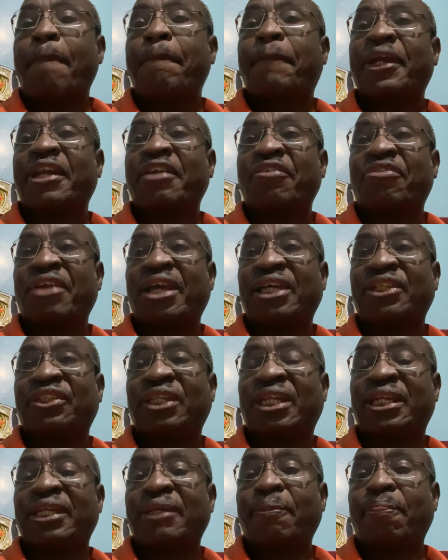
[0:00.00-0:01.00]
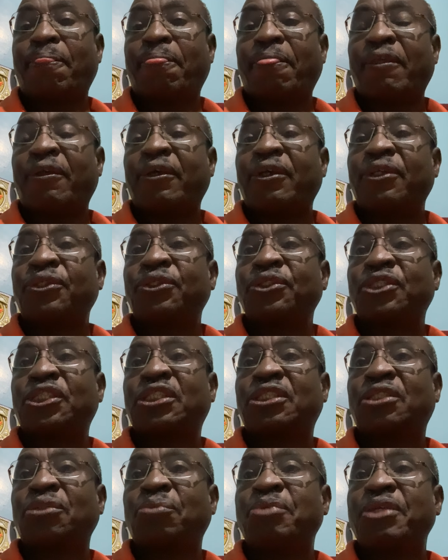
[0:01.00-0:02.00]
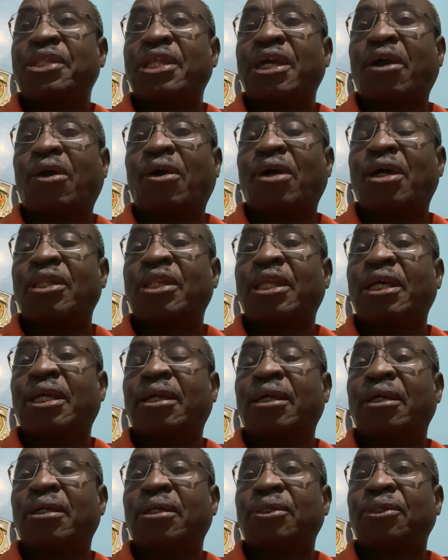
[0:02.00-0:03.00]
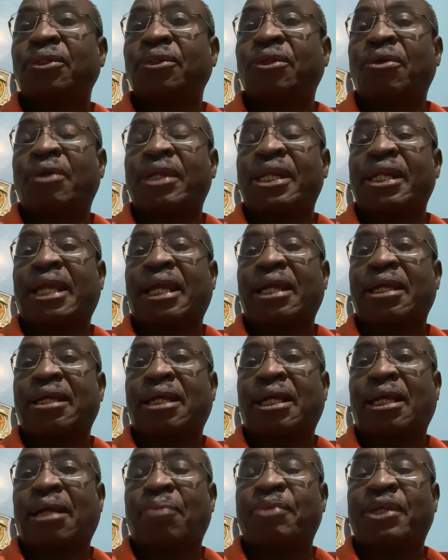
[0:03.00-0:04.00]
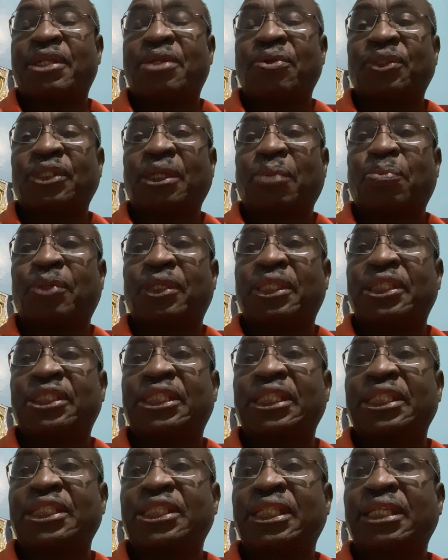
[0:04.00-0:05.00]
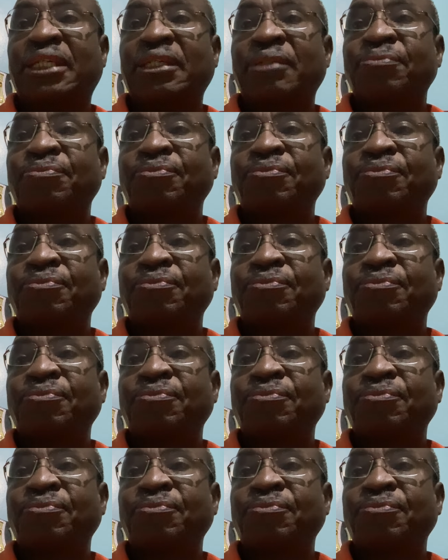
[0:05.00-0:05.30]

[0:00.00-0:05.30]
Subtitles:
previously used to be the when Kabete was a police station.